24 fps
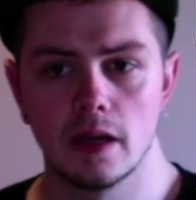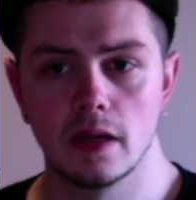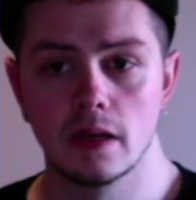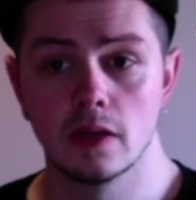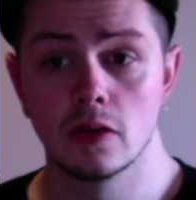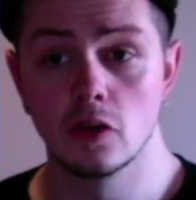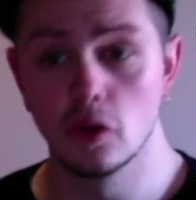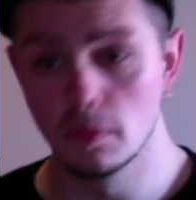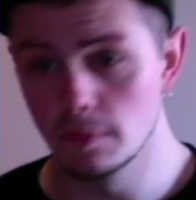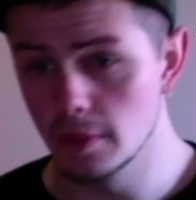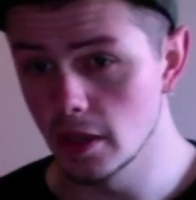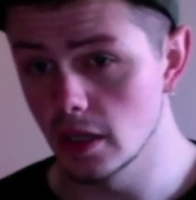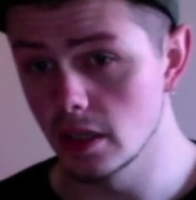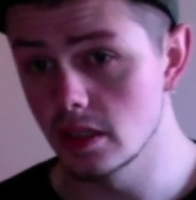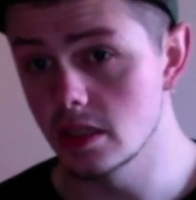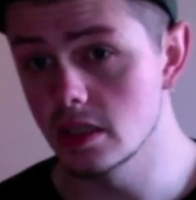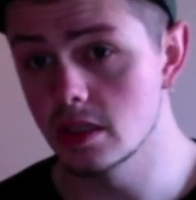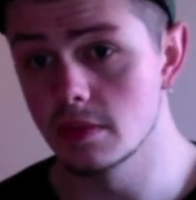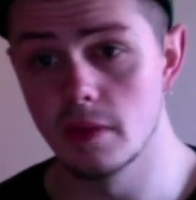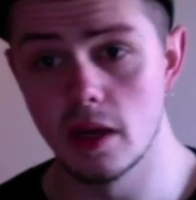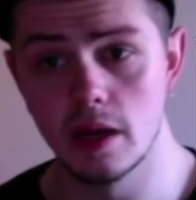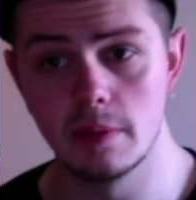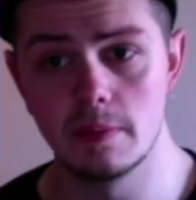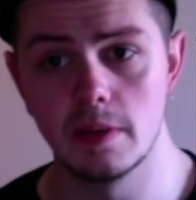Good purchase
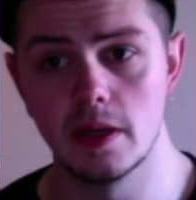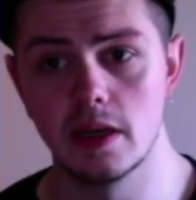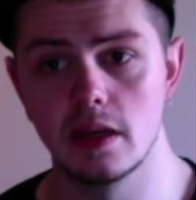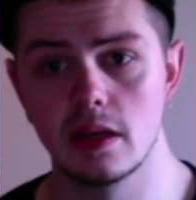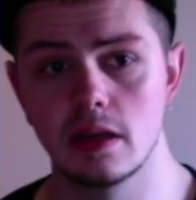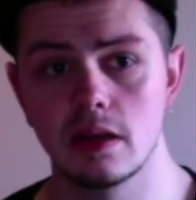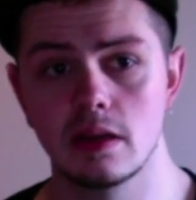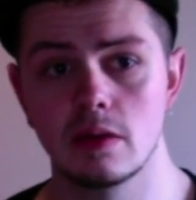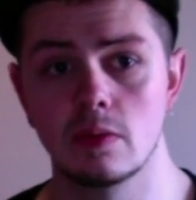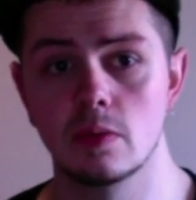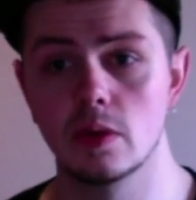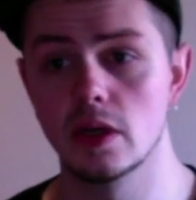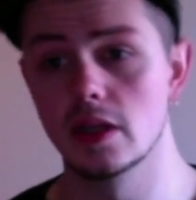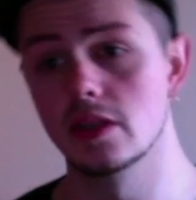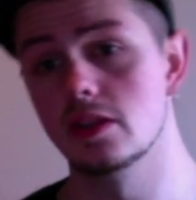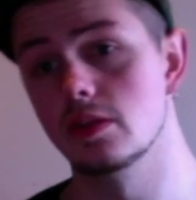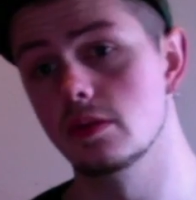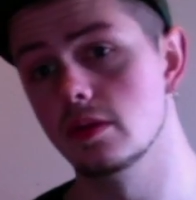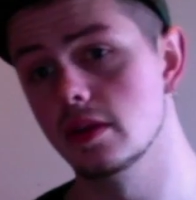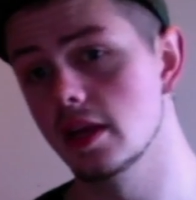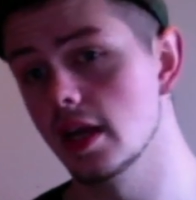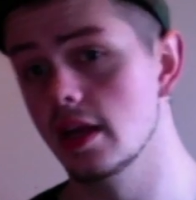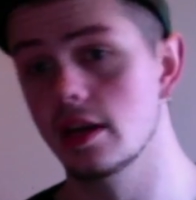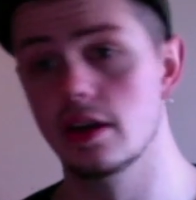in my opinion. Would I do
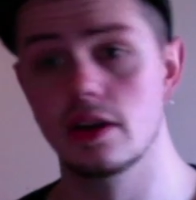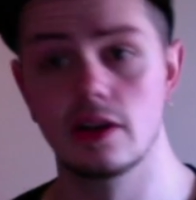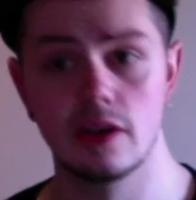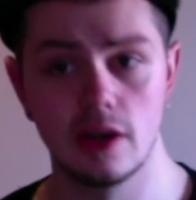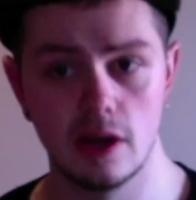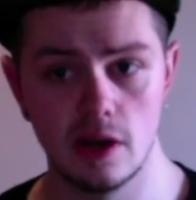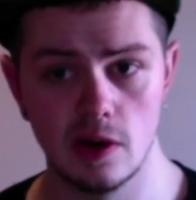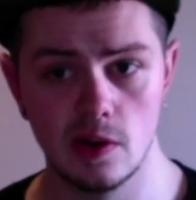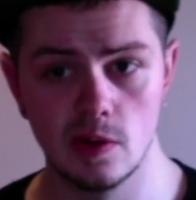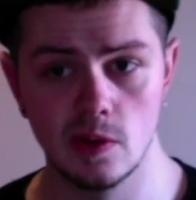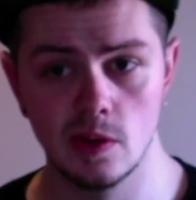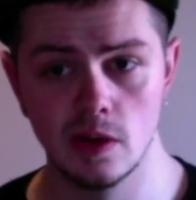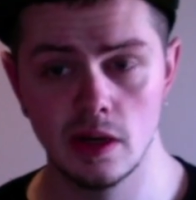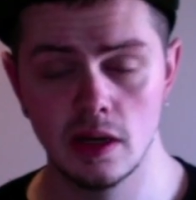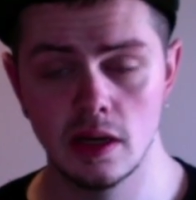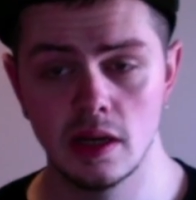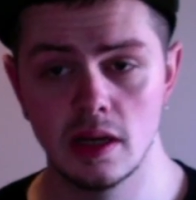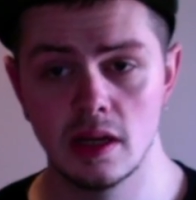it again? No.